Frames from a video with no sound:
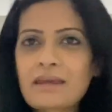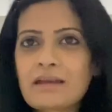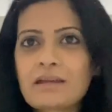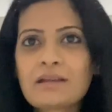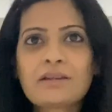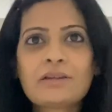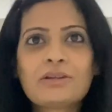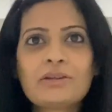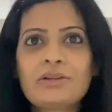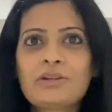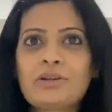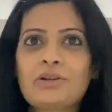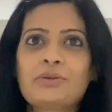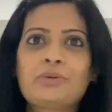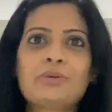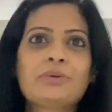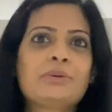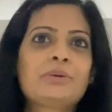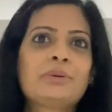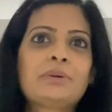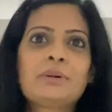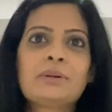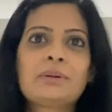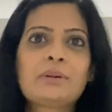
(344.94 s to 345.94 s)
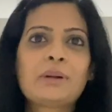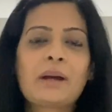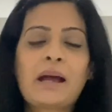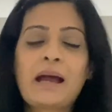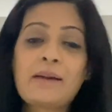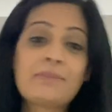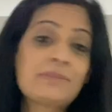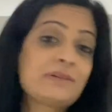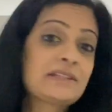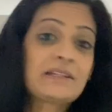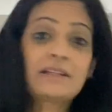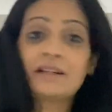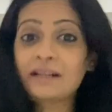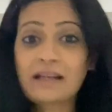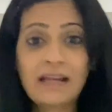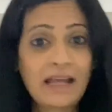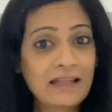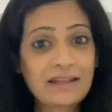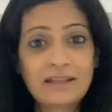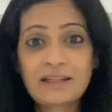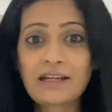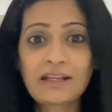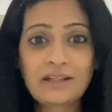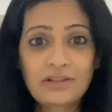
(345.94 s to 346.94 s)
you know, I'm still
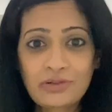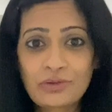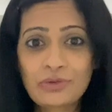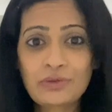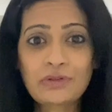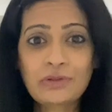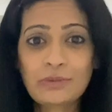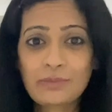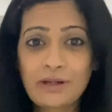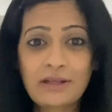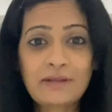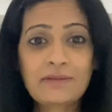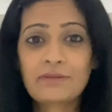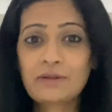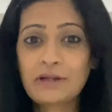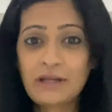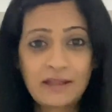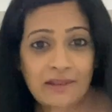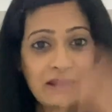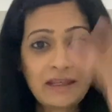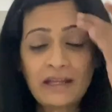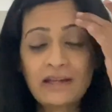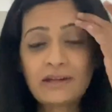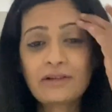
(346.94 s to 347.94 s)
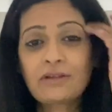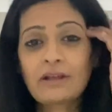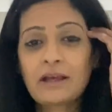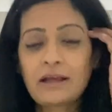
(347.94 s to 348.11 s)
glad that I chose to breastfeed at the end,